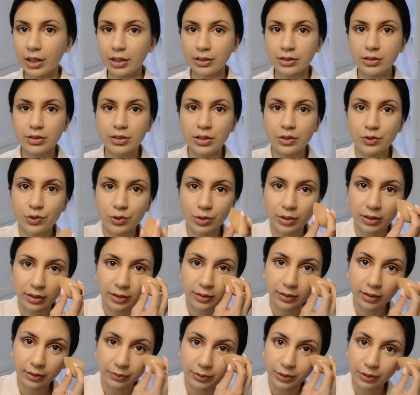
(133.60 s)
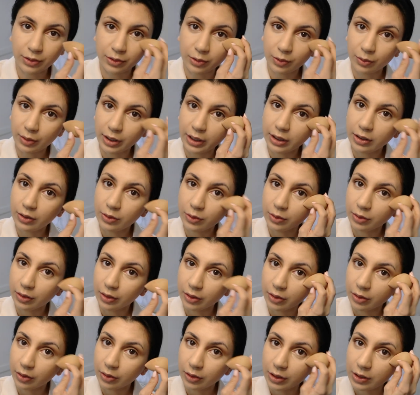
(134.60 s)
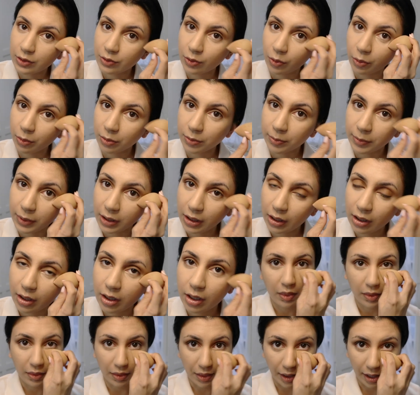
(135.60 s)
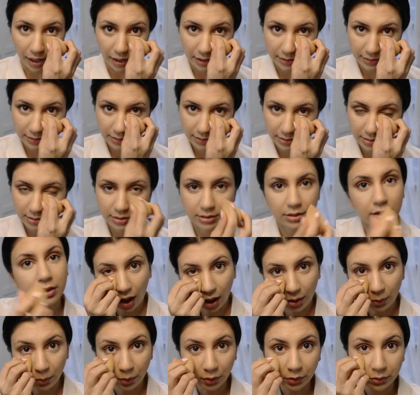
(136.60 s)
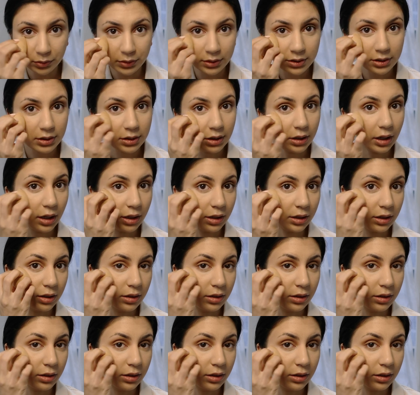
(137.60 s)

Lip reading: I had a teacher in 11th grade who literally told me that I won't get